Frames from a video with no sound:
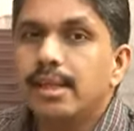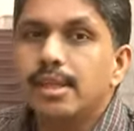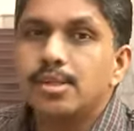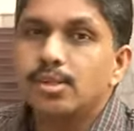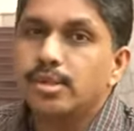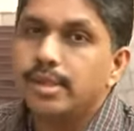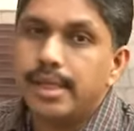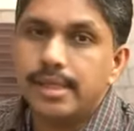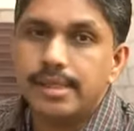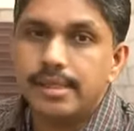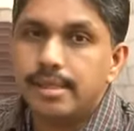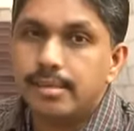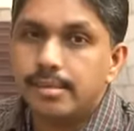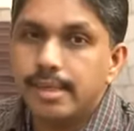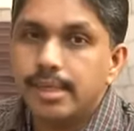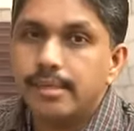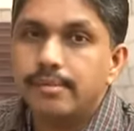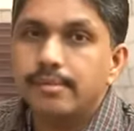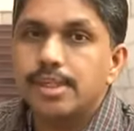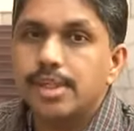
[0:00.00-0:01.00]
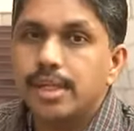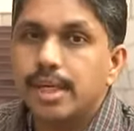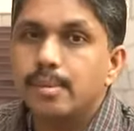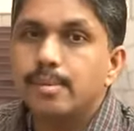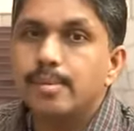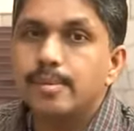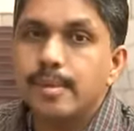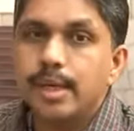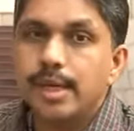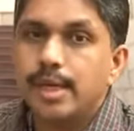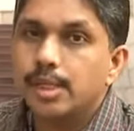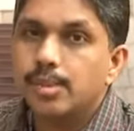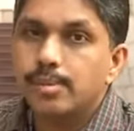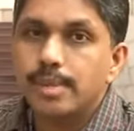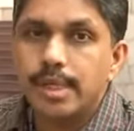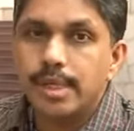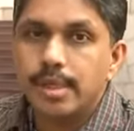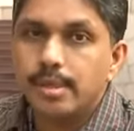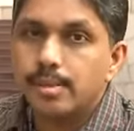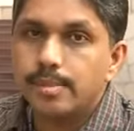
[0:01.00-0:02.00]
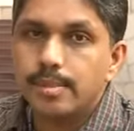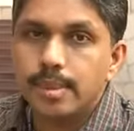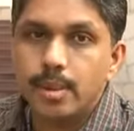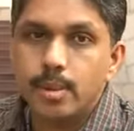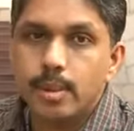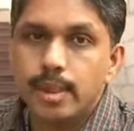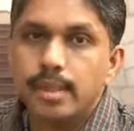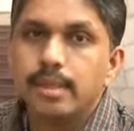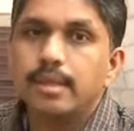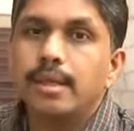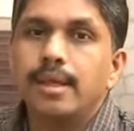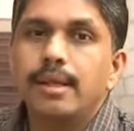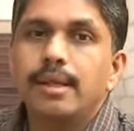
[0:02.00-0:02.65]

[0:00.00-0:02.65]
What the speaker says: So that's something which ISB helps me with.